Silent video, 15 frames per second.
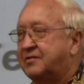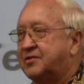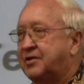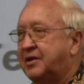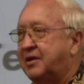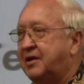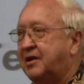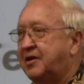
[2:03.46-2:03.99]
I've
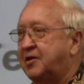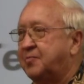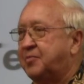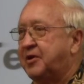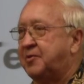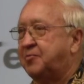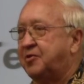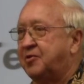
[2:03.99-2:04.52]
seen a lot
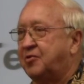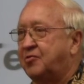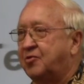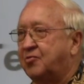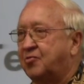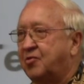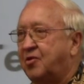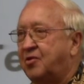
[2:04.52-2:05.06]
of people
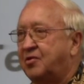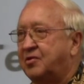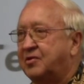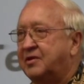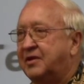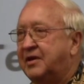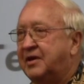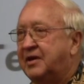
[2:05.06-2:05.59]
do it
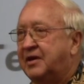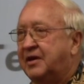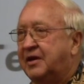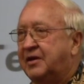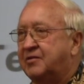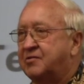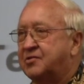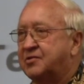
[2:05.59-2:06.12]
wrong.
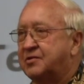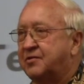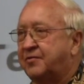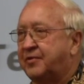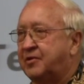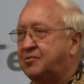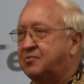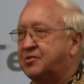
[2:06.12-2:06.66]
And there's a
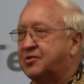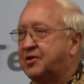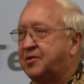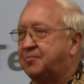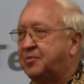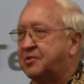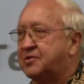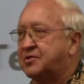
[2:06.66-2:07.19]
few
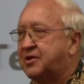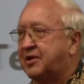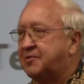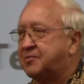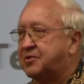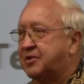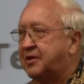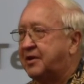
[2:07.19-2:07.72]
simple
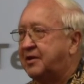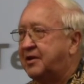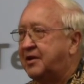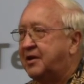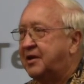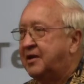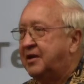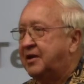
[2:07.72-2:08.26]
steps that
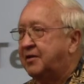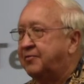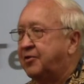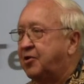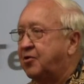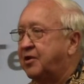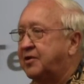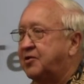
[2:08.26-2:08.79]
if
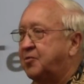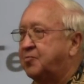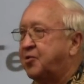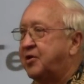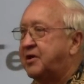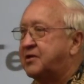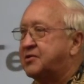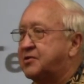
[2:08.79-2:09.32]
you're in the
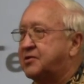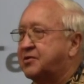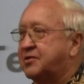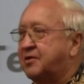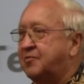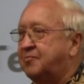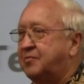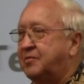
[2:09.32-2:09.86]
process
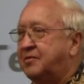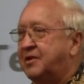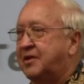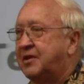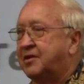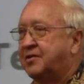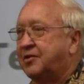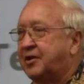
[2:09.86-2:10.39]
of
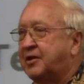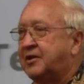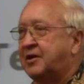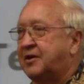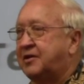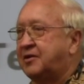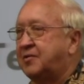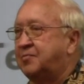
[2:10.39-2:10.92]

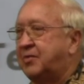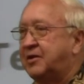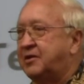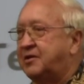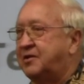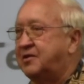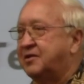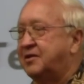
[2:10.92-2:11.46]
thinking to
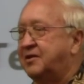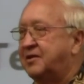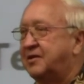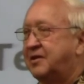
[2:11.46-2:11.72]
build,